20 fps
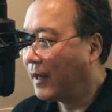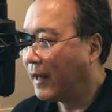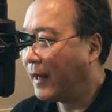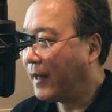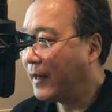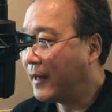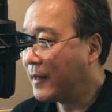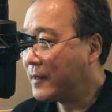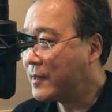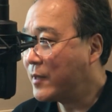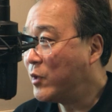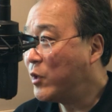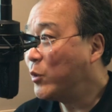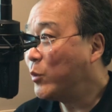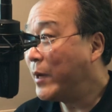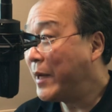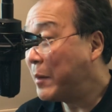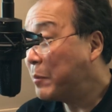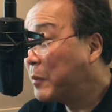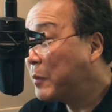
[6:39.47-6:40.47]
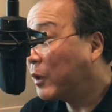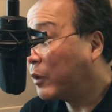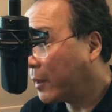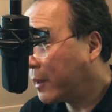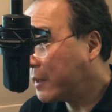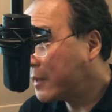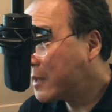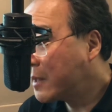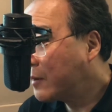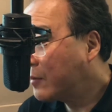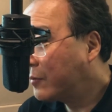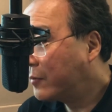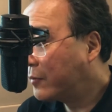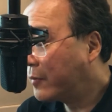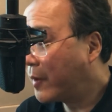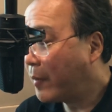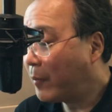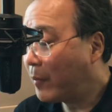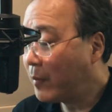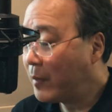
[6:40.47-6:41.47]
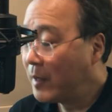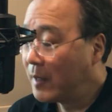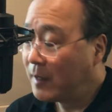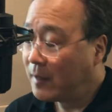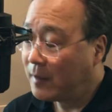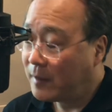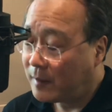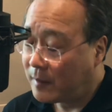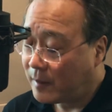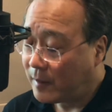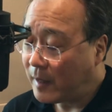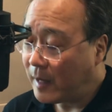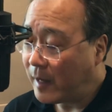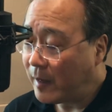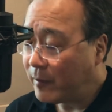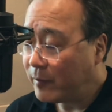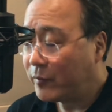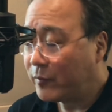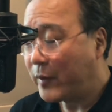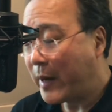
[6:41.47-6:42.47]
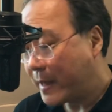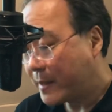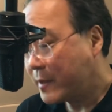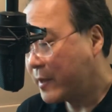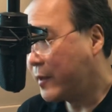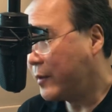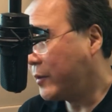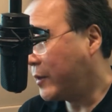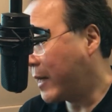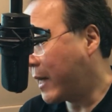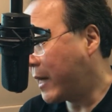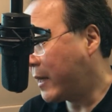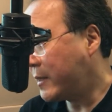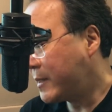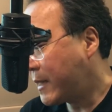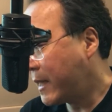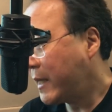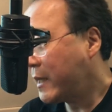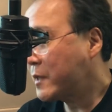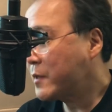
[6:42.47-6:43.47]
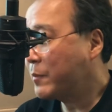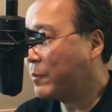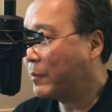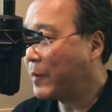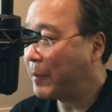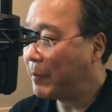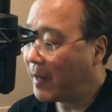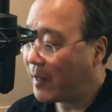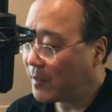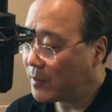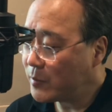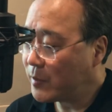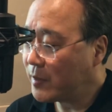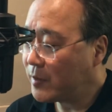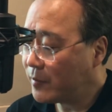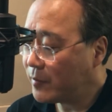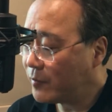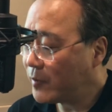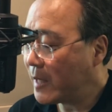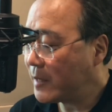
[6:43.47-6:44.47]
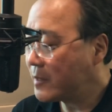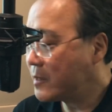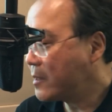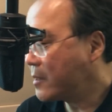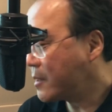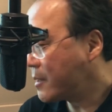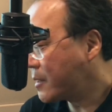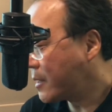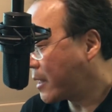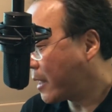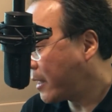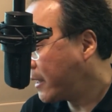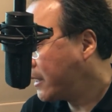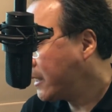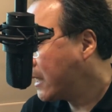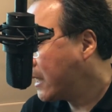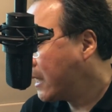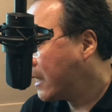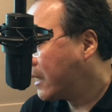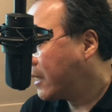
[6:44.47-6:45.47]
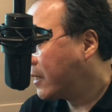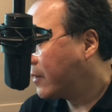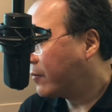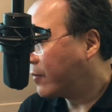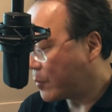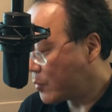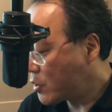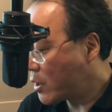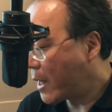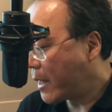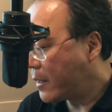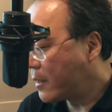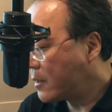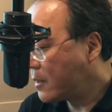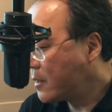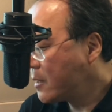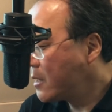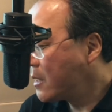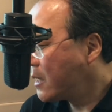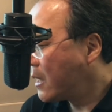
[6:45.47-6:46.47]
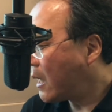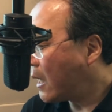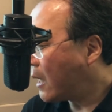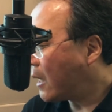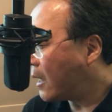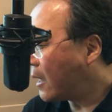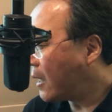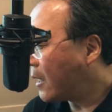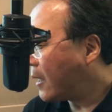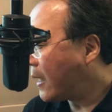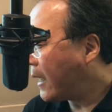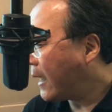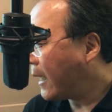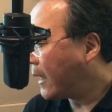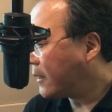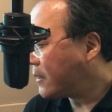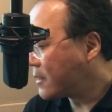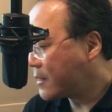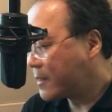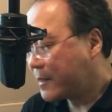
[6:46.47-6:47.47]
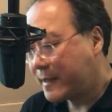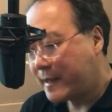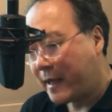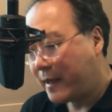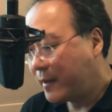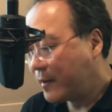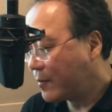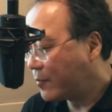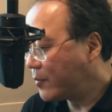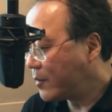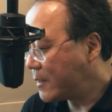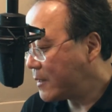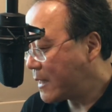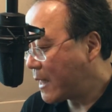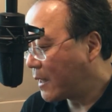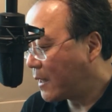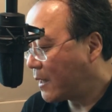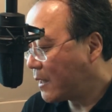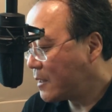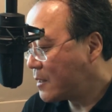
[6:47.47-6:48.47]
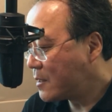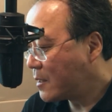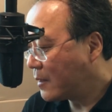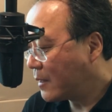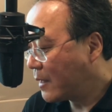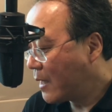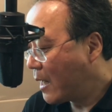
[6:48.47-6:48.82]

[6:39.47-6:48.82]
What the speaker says: and as a new immigrant from France to the United States, my parents went to France to study from China and stayed there for decades.